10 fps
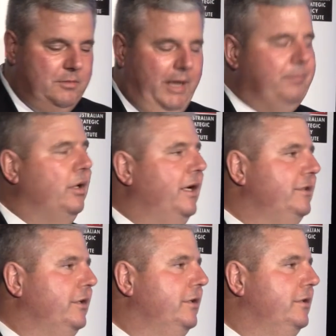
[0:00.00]
is my
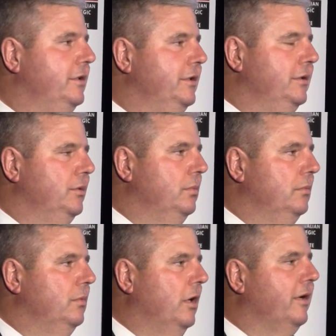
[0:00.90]
pleasure
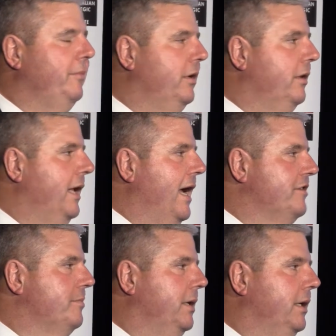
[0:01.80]
to welcome you to the
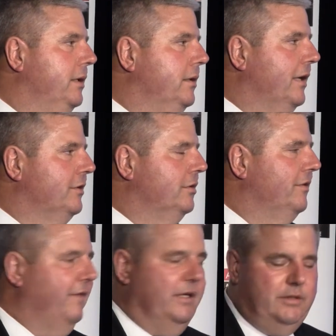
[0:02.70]
ASPI National
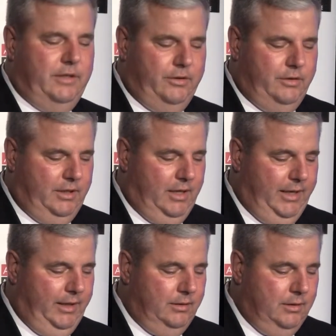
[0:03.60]
Defense Dinner
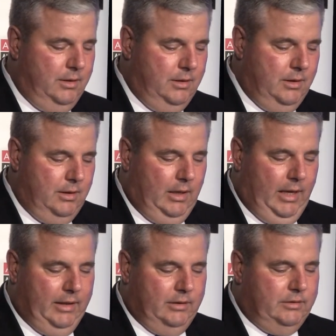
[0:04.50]
tonight.
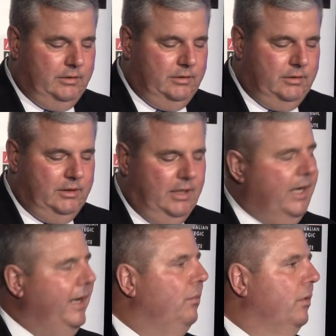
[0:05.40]
And
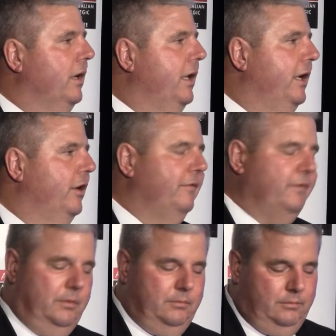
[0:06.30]
tonight we're going to hear
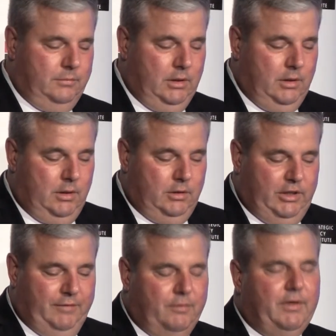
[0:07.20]
from
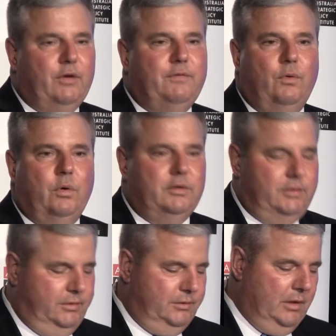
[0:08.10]
Chief of Air
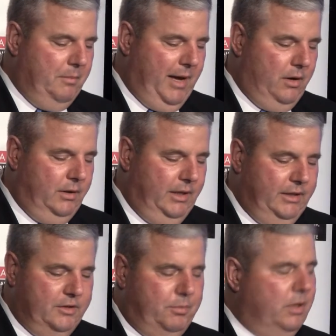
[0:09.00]
Force about
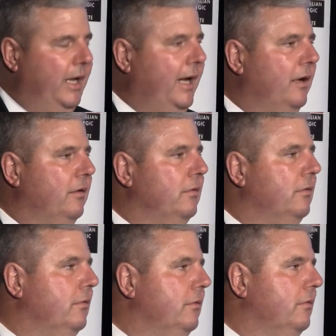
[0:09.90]
his plan
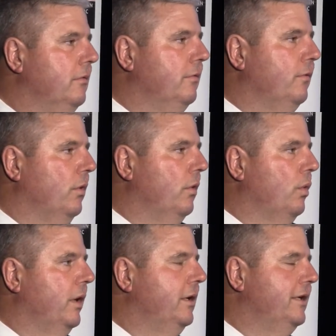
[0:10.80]
for the
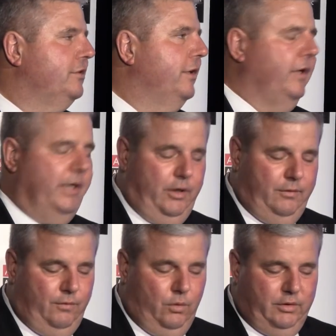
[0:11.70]
Royal Australian
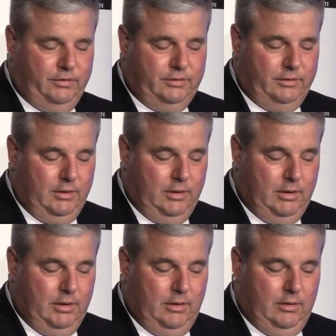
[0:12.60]
Air Force
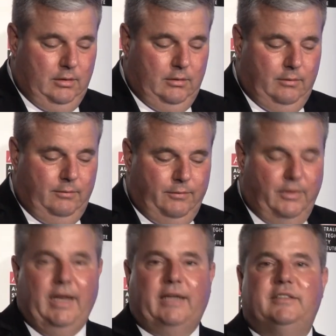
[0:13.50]
for
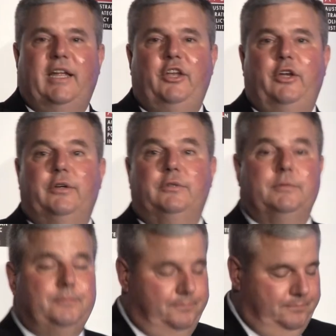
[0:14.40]
the next 10 years.